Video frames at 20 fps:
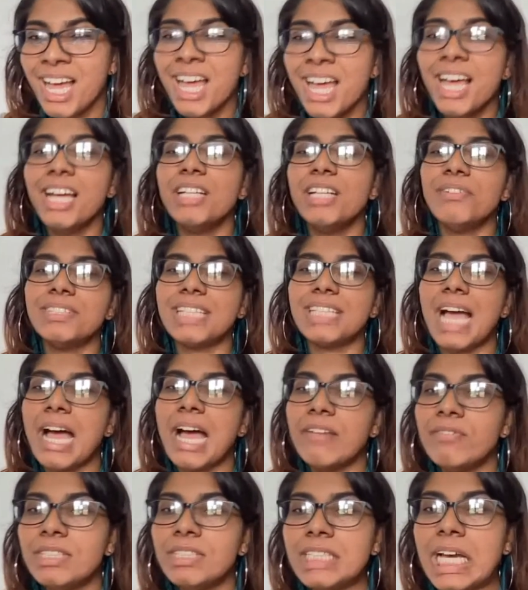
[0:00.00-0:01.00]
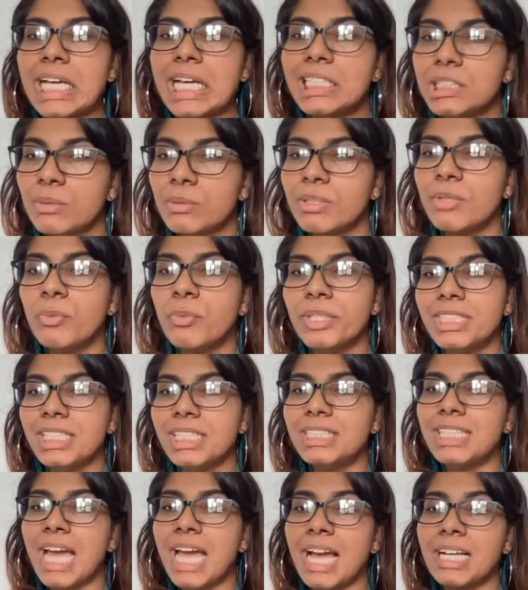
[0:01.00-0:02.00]
It was advertised with a
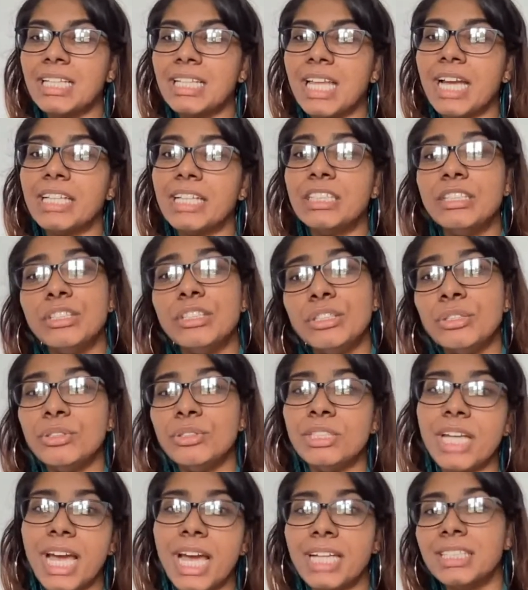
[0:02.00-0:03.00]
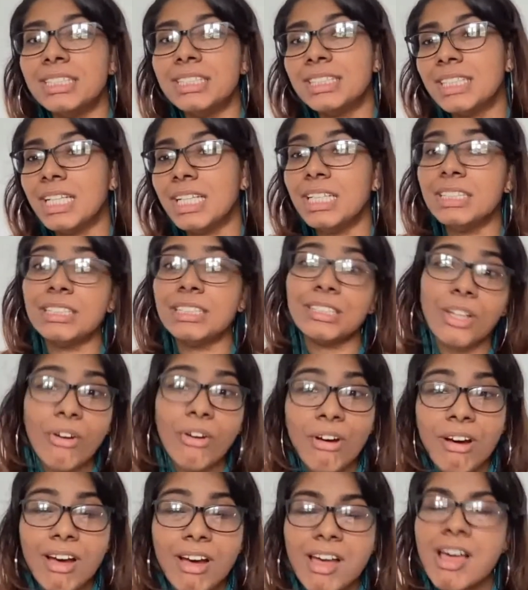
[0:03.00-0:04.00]
witty tagline, "Do you dare to see
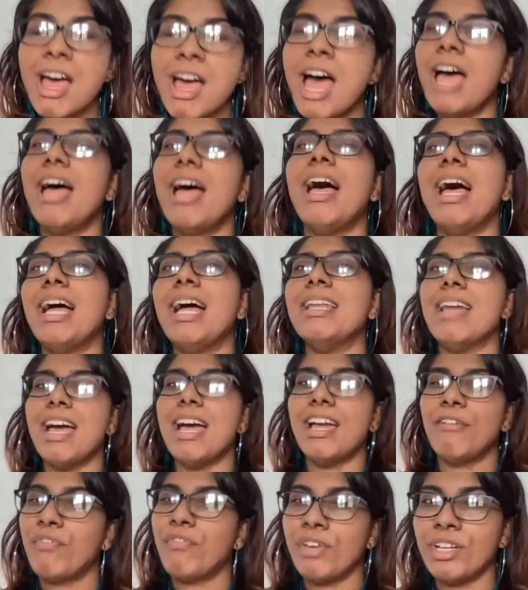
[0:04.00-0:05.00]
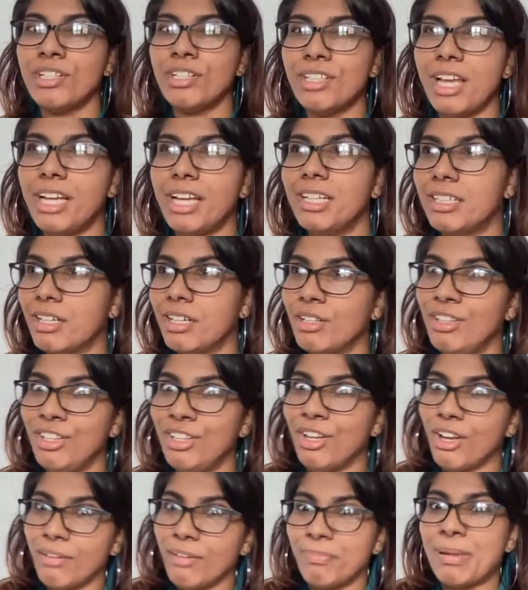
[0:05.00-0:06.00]
Saw?" And I feel like a
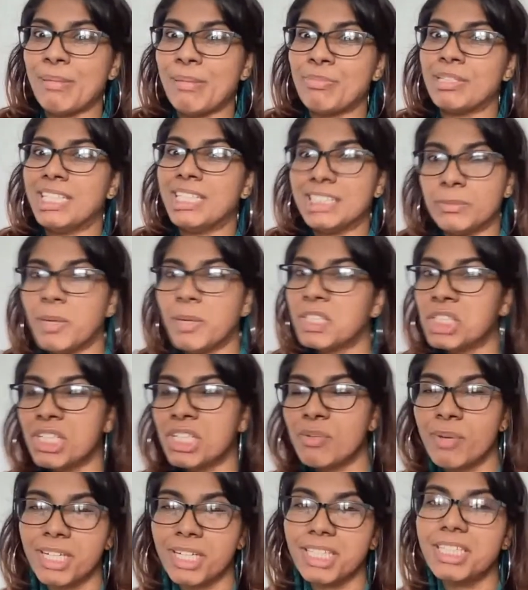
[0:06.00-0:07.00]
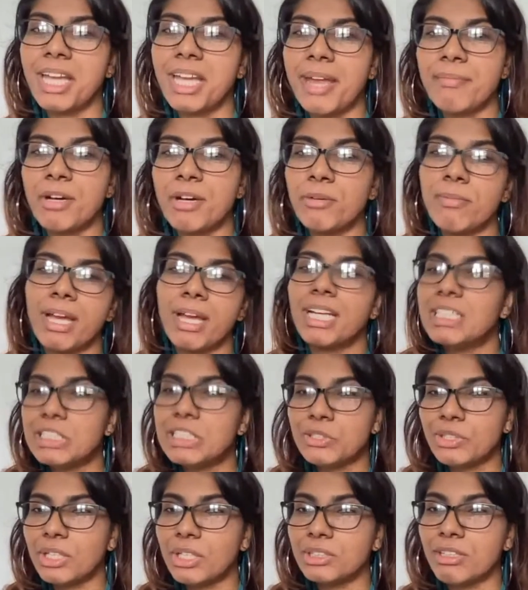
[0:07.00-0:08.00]
lot of people, especially when it came out back in
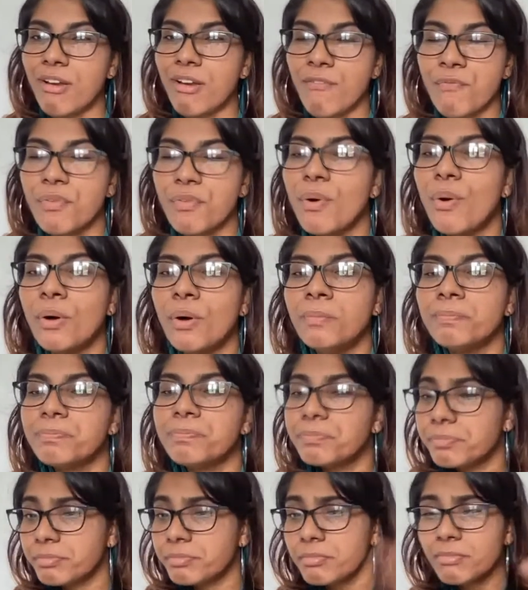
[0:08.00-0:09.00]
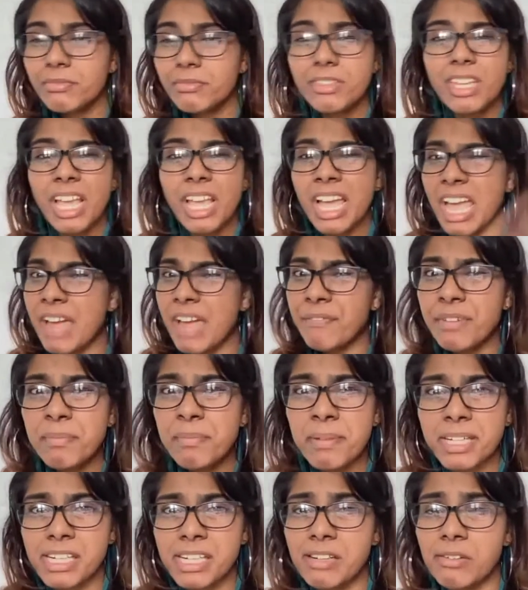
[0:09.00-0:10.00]
2004,
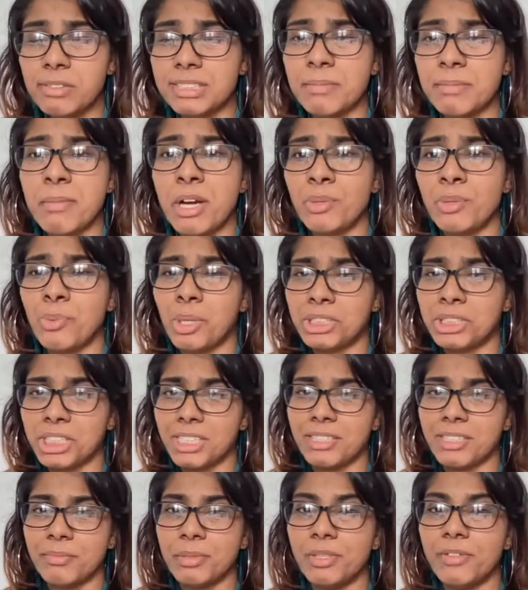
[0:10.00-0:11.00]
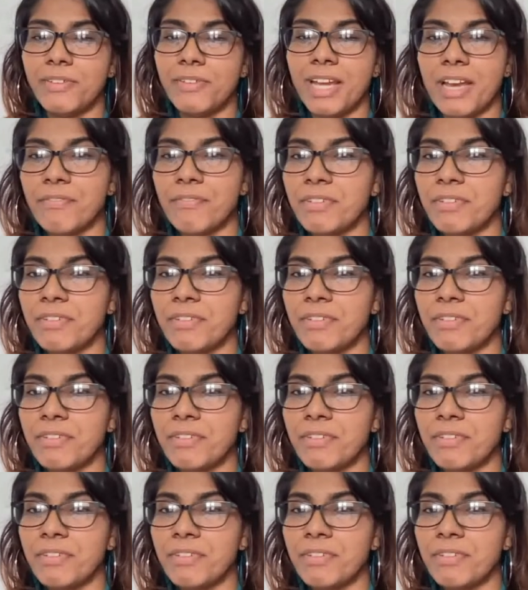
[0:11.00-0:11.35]
everybody was about watching the movie.